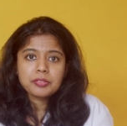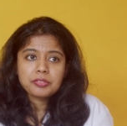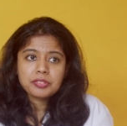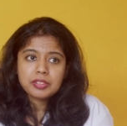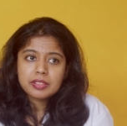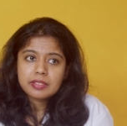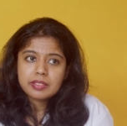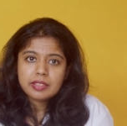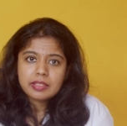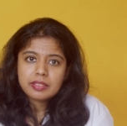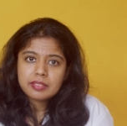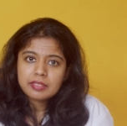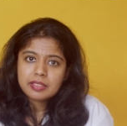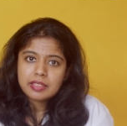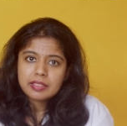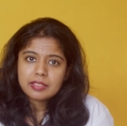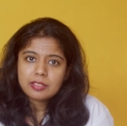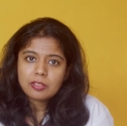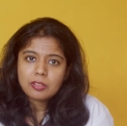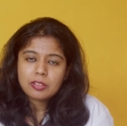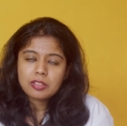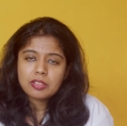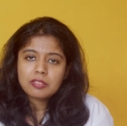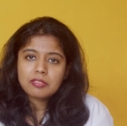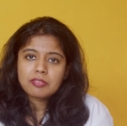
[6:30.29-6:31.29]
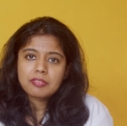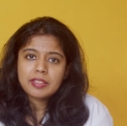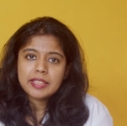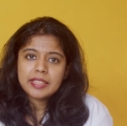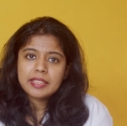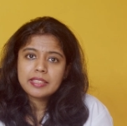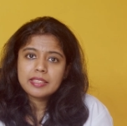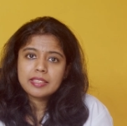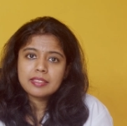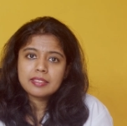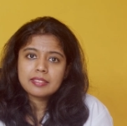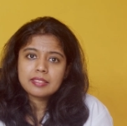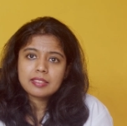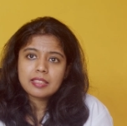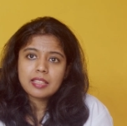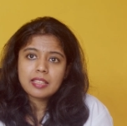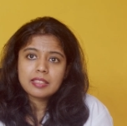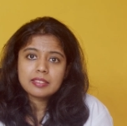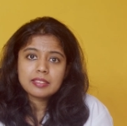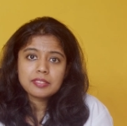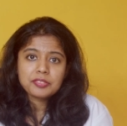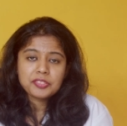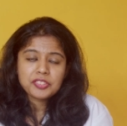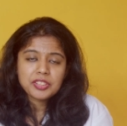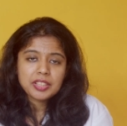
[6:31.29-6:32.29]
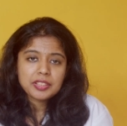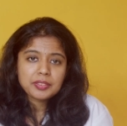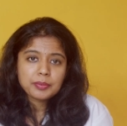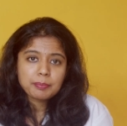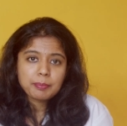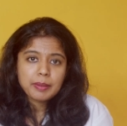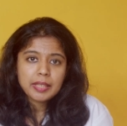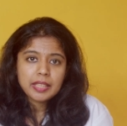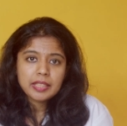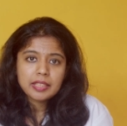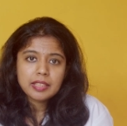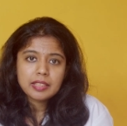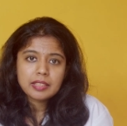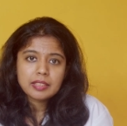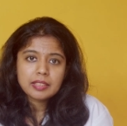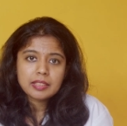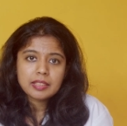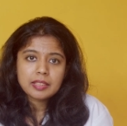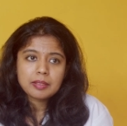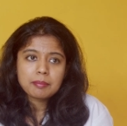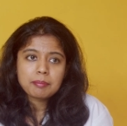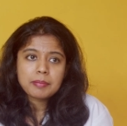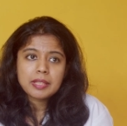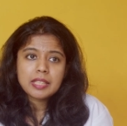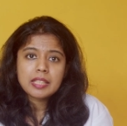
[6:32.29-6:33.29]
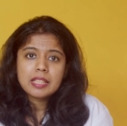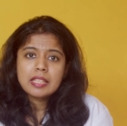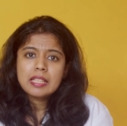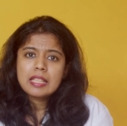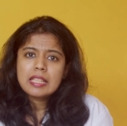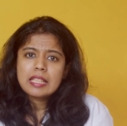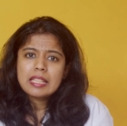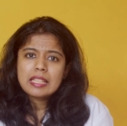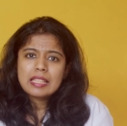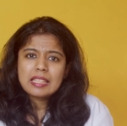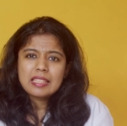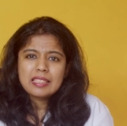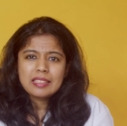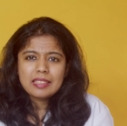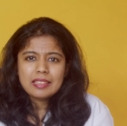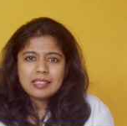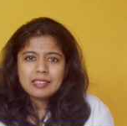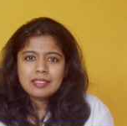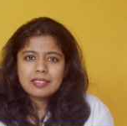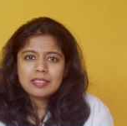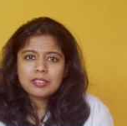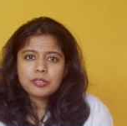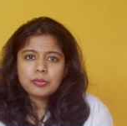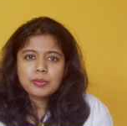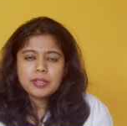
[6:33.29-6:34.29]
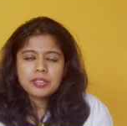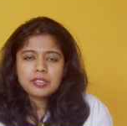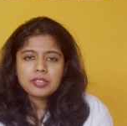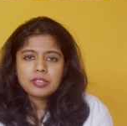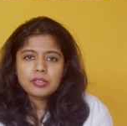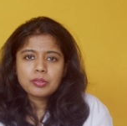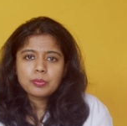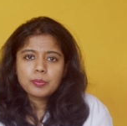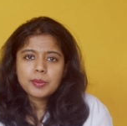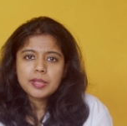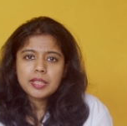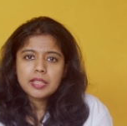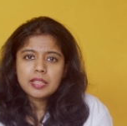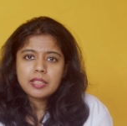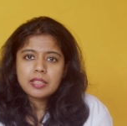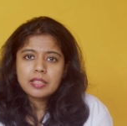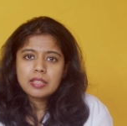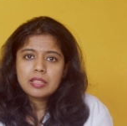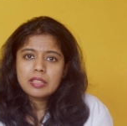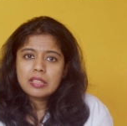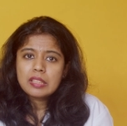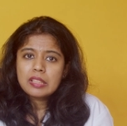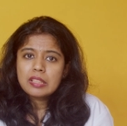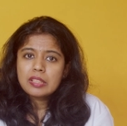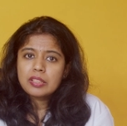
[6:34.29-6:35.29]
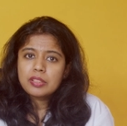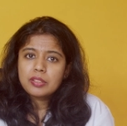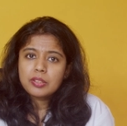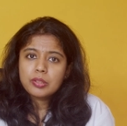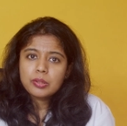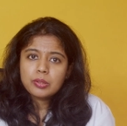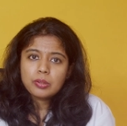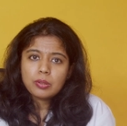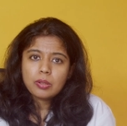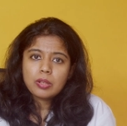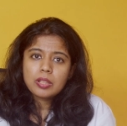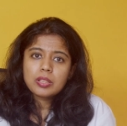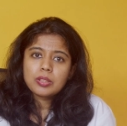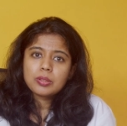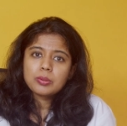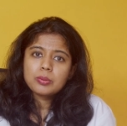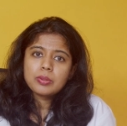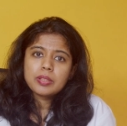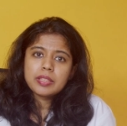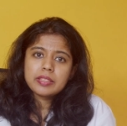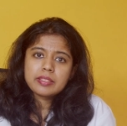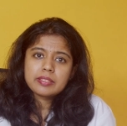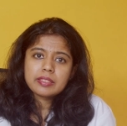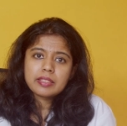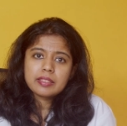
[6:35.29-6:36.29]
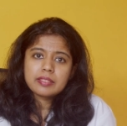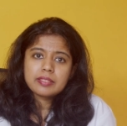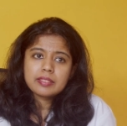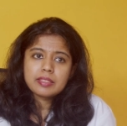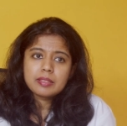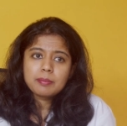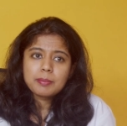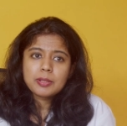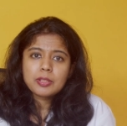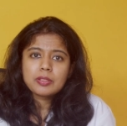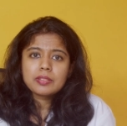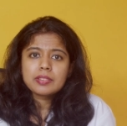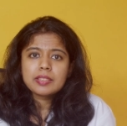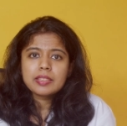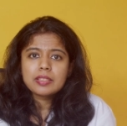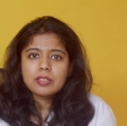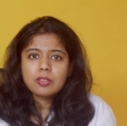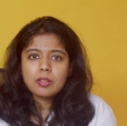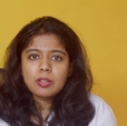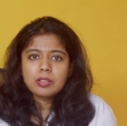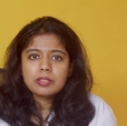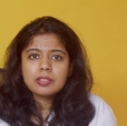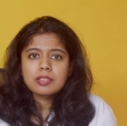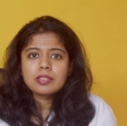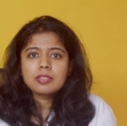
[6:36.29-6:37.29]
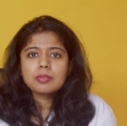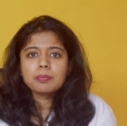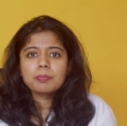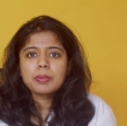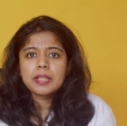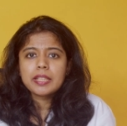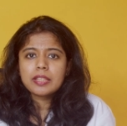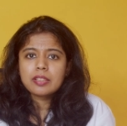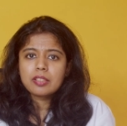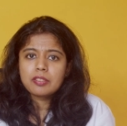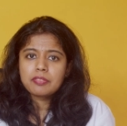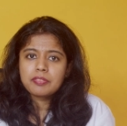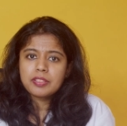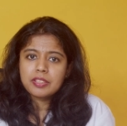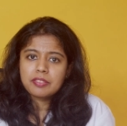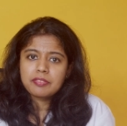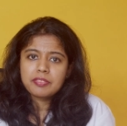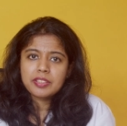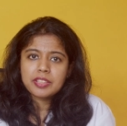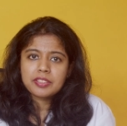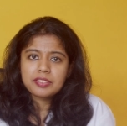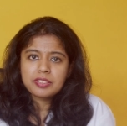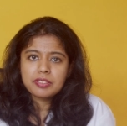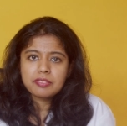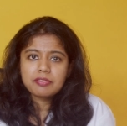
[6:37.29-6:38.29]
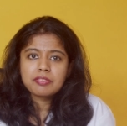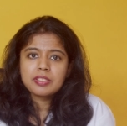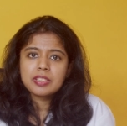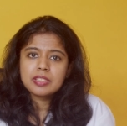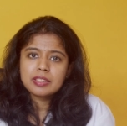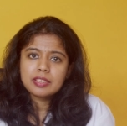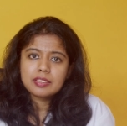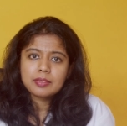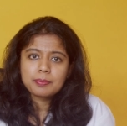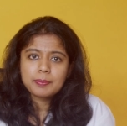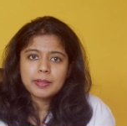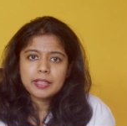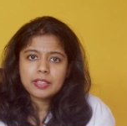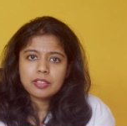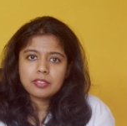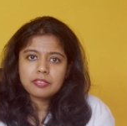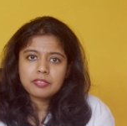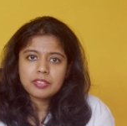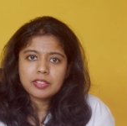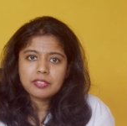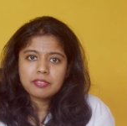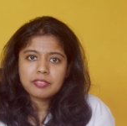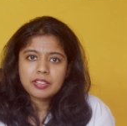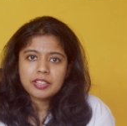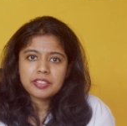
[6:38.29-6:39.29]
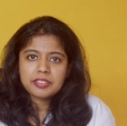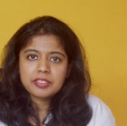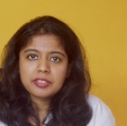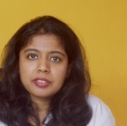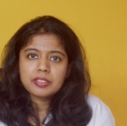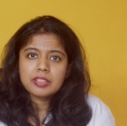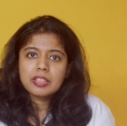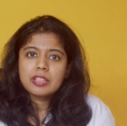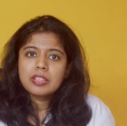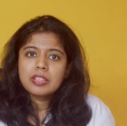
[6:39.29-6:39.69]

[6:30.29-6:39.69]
If she says she has a lot of white discharge, if she has pain in her tummy, in these situations we do not do HSG because it causes spread of infection, further spread of infection.